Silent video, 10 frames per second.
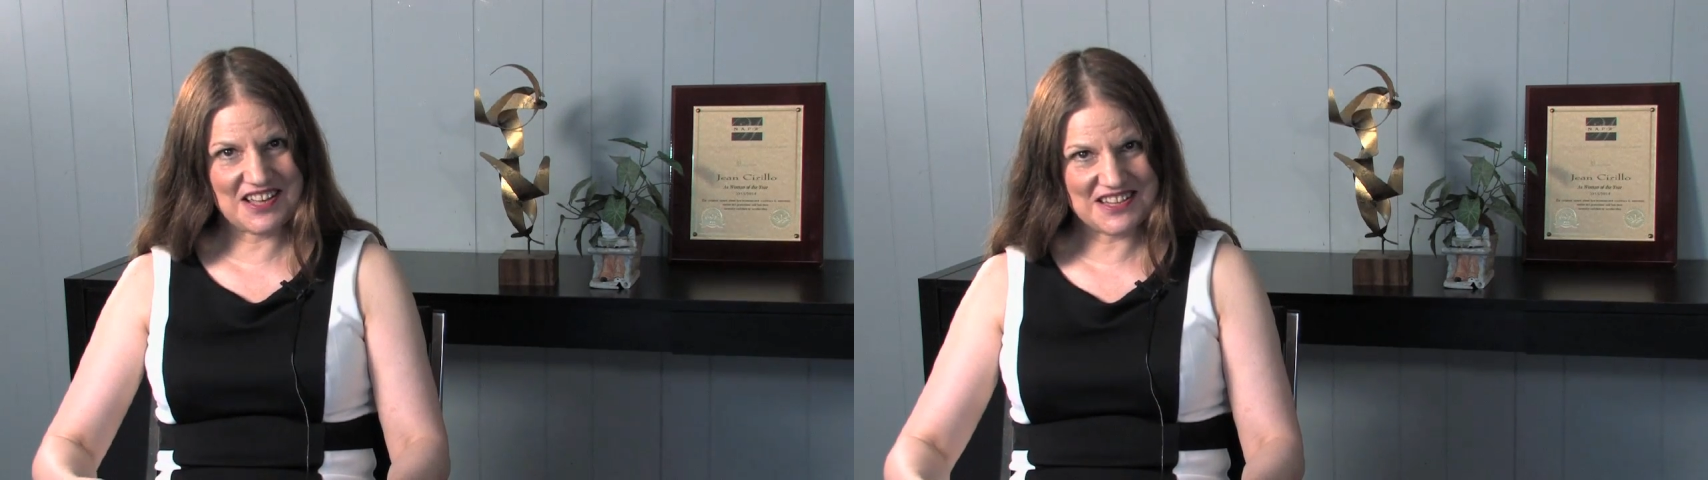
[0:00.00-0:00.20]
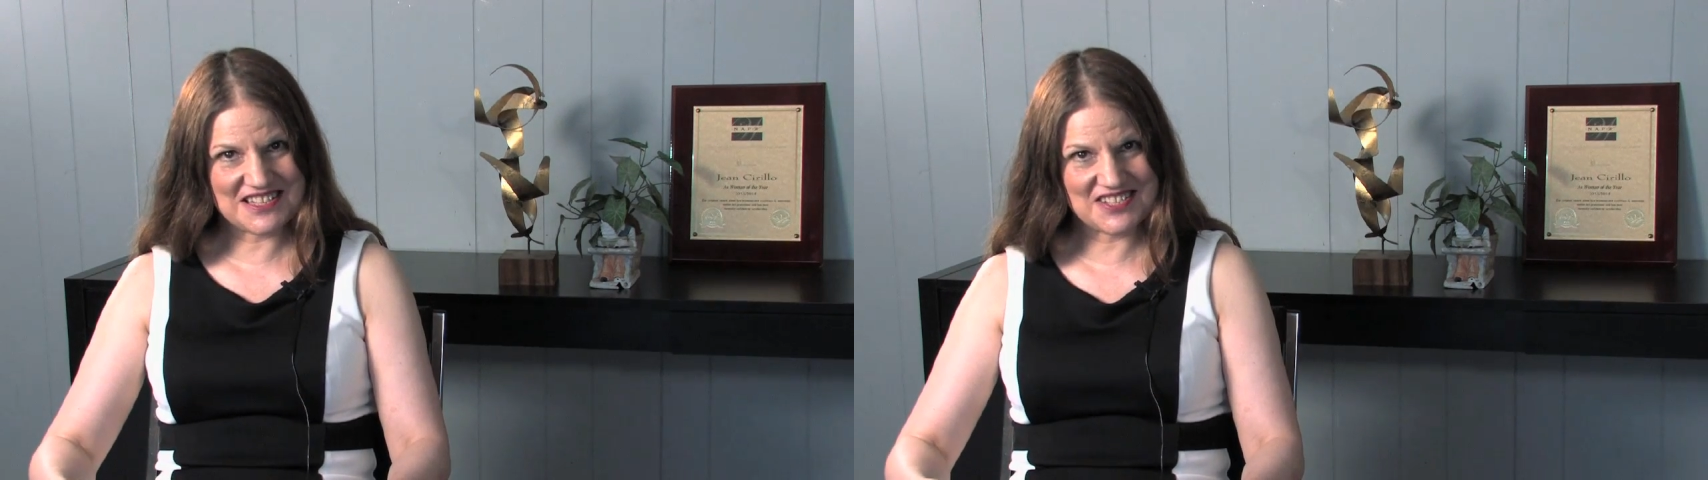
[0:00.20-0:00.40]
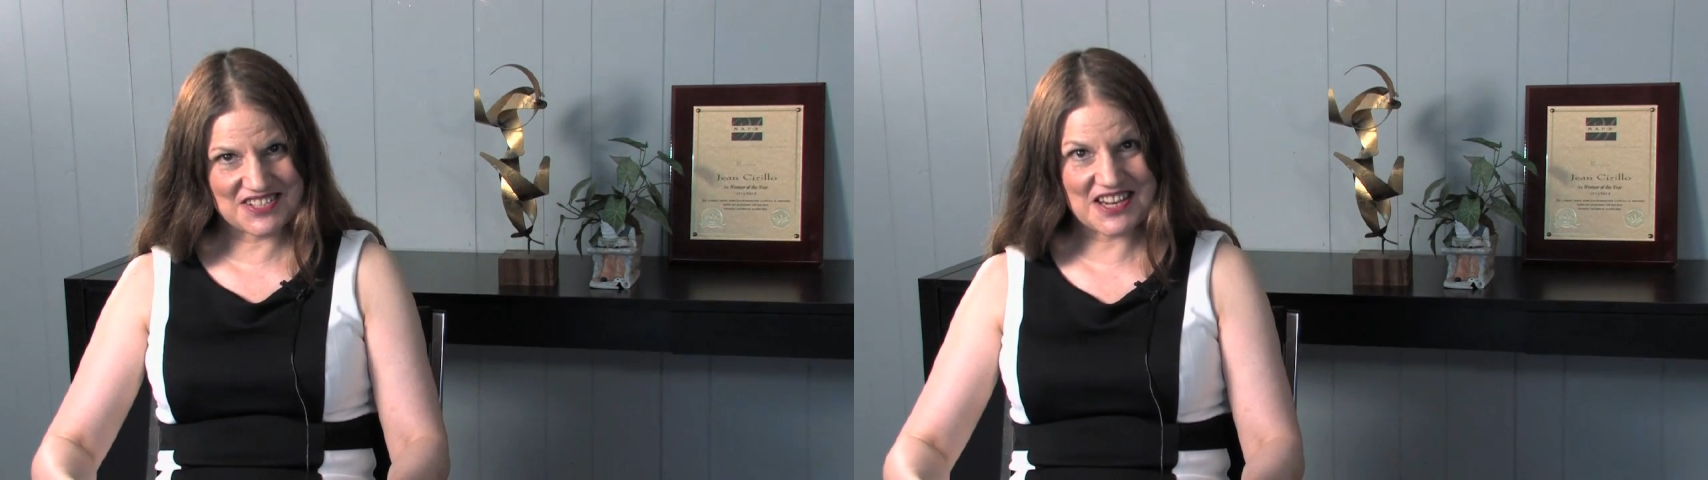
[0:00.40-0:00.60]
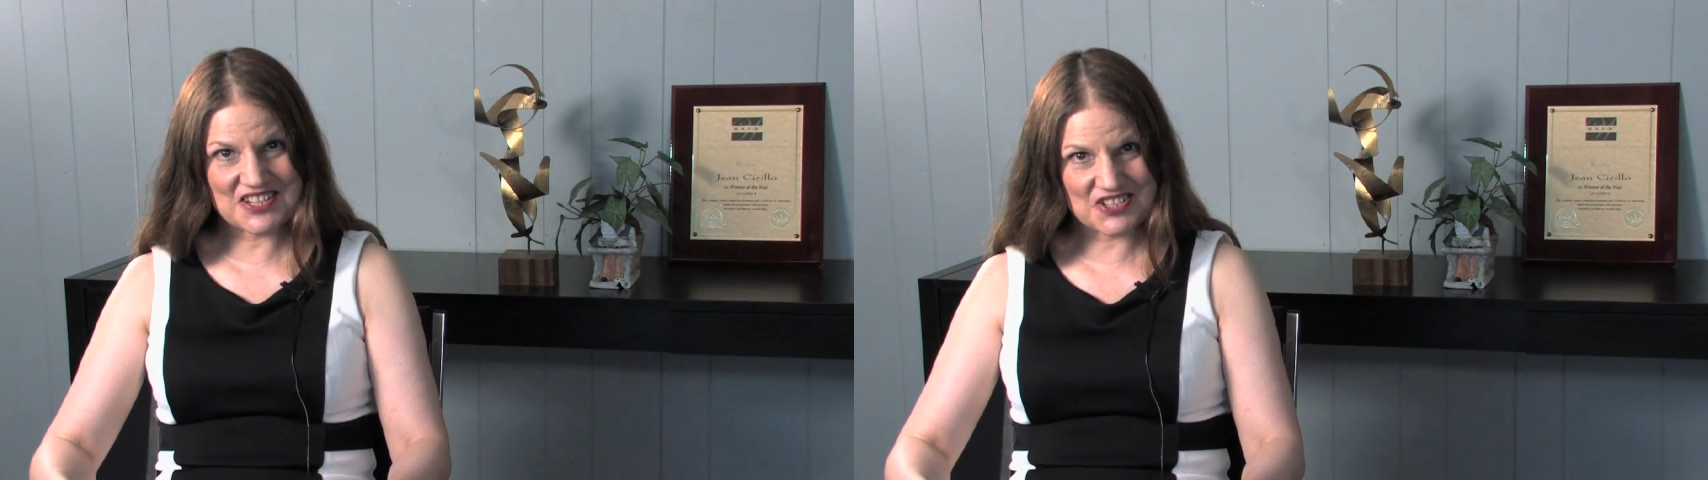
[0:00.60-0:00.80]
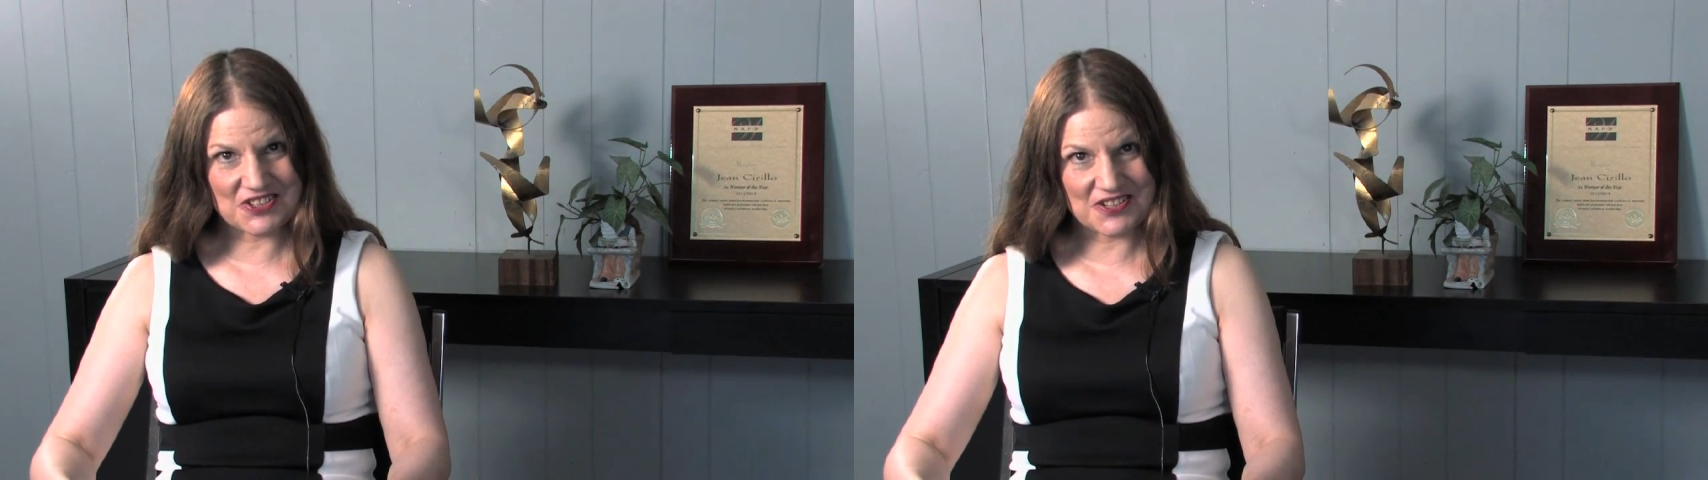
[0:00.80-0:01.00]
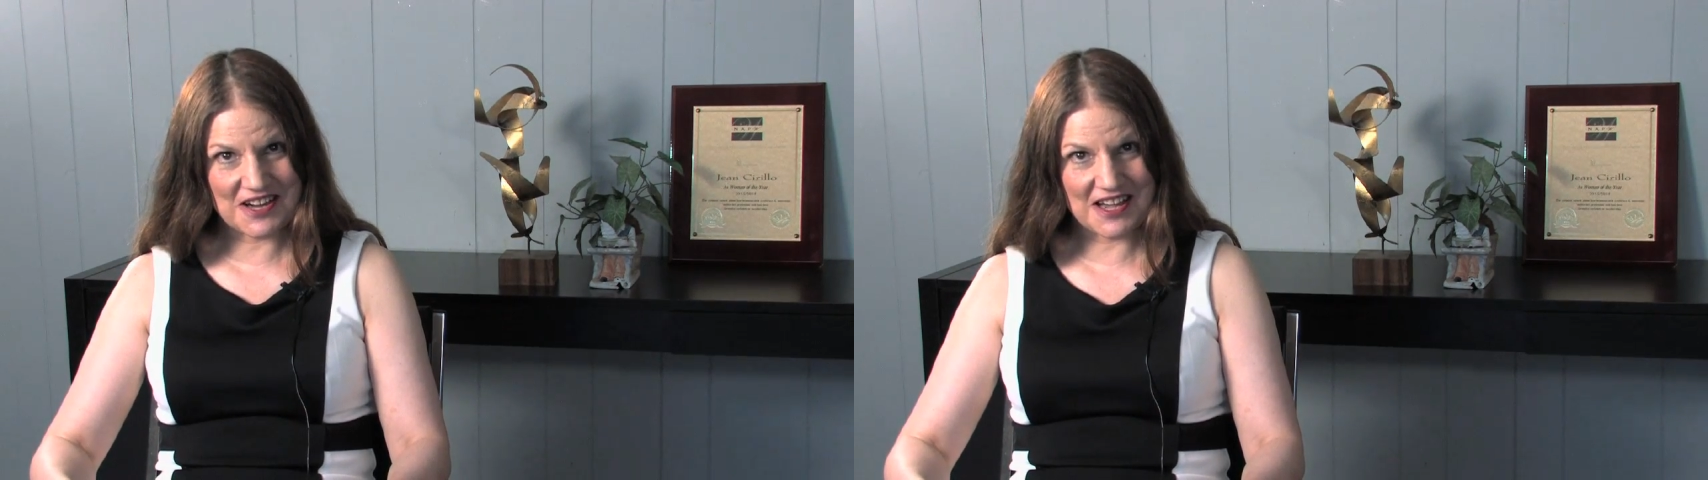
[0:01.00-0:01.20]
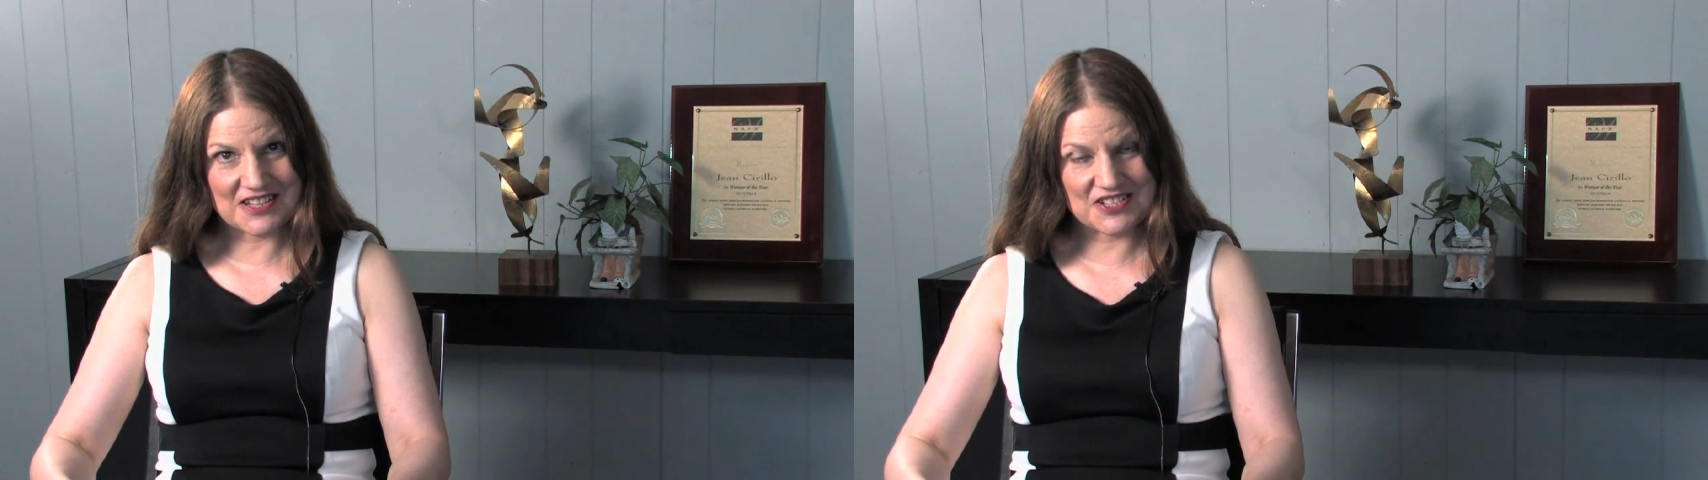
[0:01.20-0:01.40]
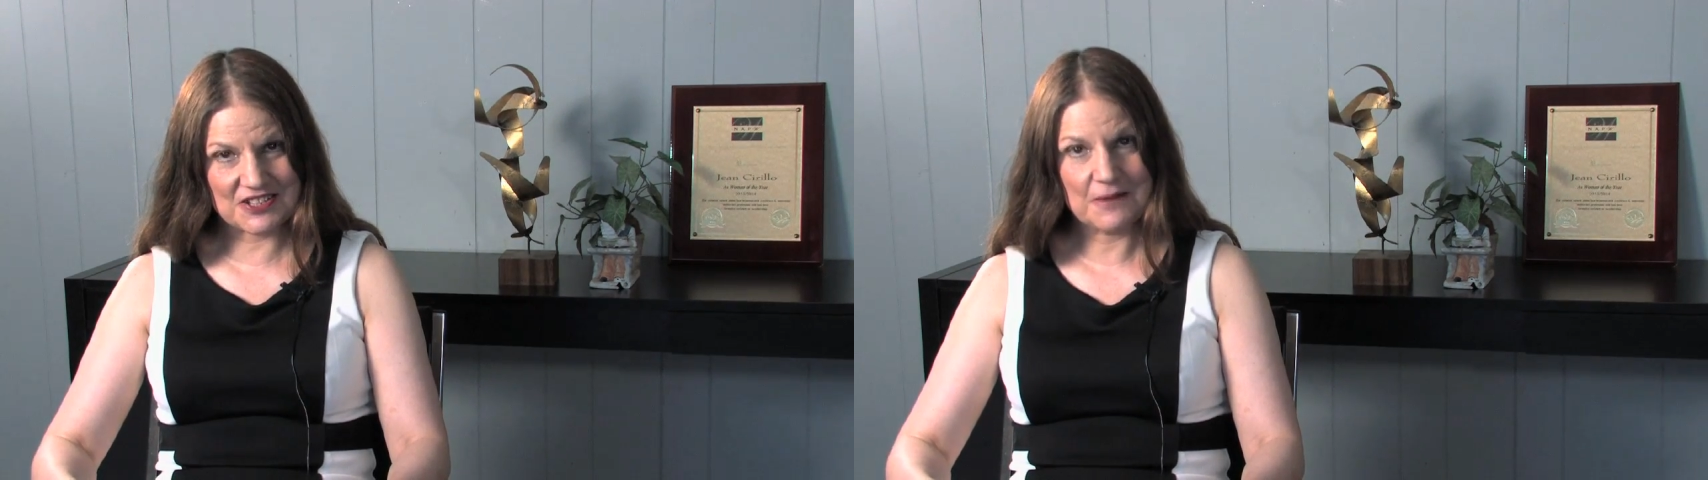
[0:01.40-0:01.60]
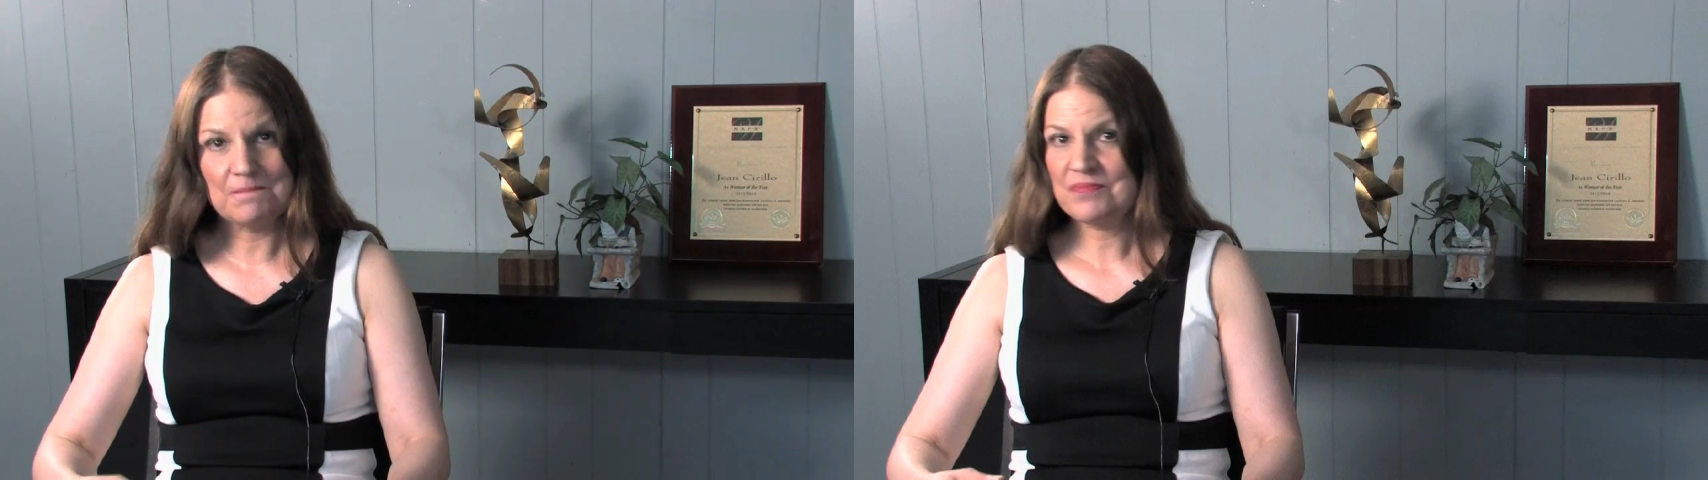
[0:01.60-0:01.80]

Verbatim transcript: others say a certain answer,